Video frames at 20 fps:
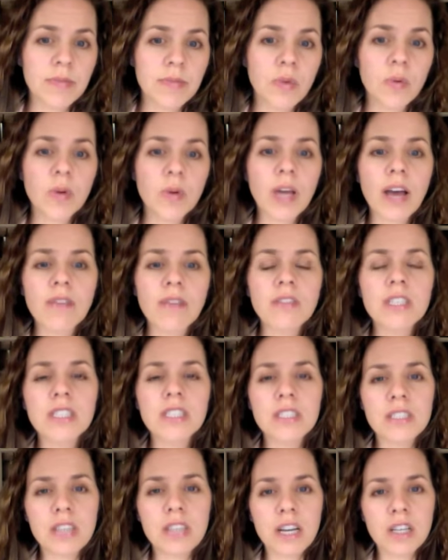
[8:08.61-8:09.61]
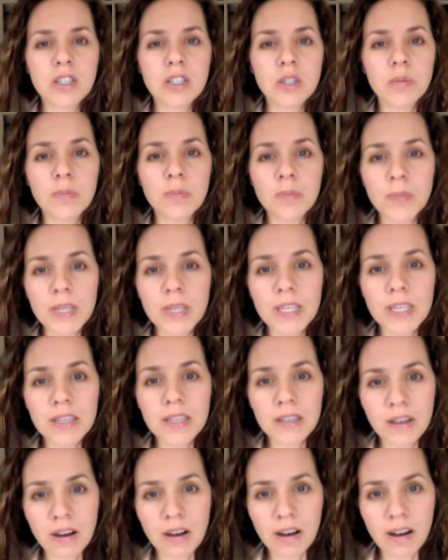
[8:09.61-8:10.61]
we have the desire to be a
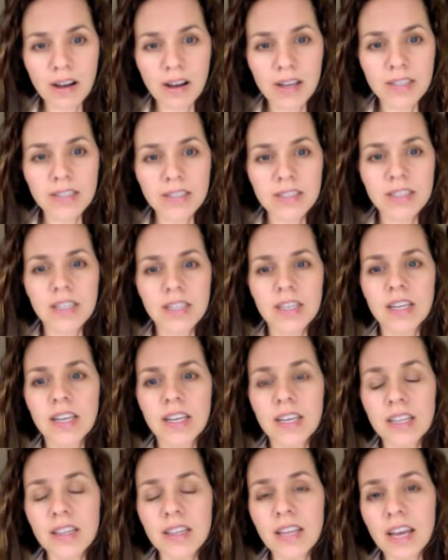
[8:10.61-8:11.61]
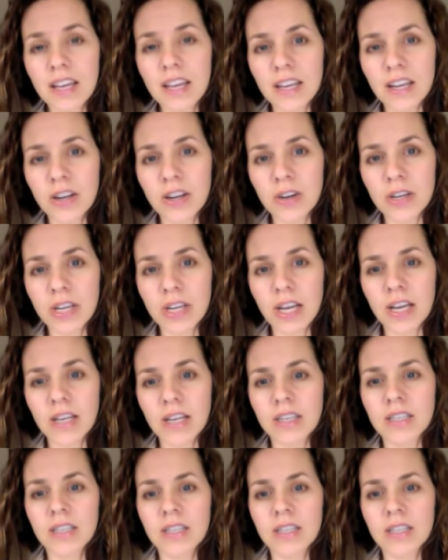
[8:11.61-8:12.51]
cause in that area,